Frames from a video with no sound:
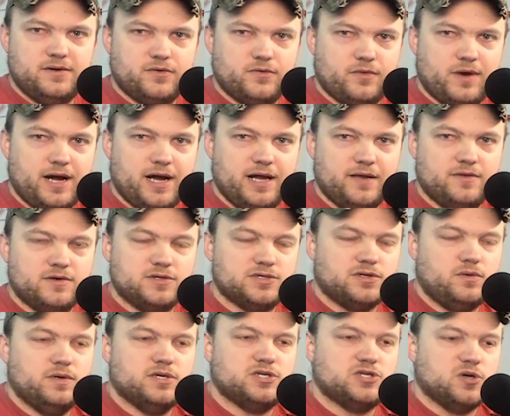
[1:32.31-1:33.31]
right? There's
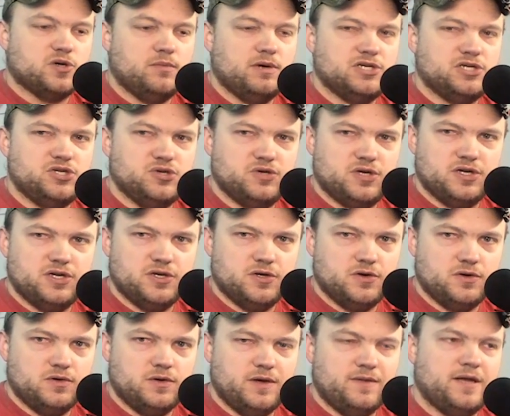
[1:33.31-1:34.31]
only so much you can
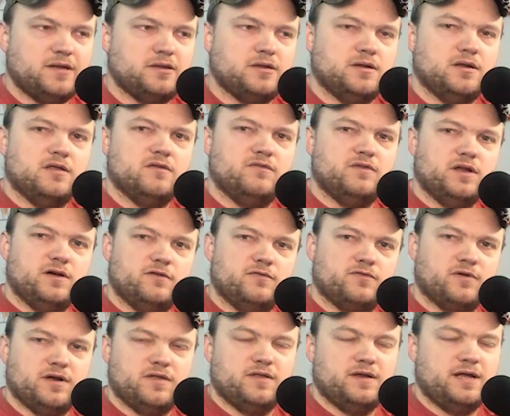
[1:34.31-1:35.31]
do, and that's another video for
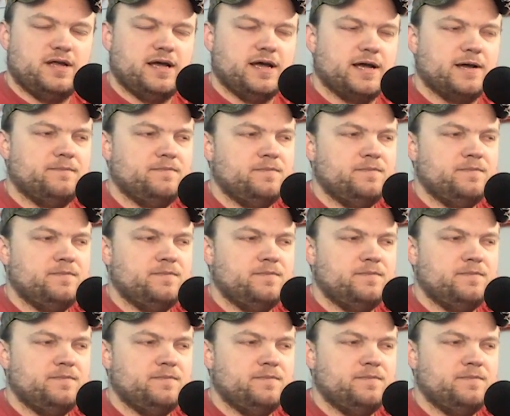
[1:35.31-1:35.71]
another day.